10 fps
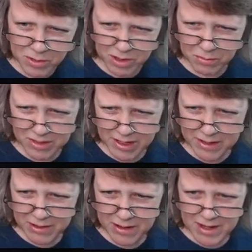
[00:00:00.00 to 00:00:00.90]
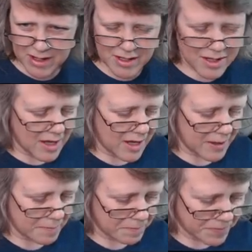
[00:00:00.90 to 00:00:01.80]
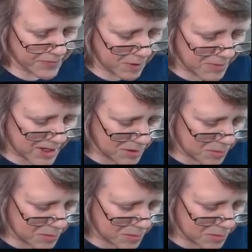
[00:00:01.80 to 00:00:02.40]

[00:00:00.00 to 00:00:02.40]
we're done with liner. Um, they're made to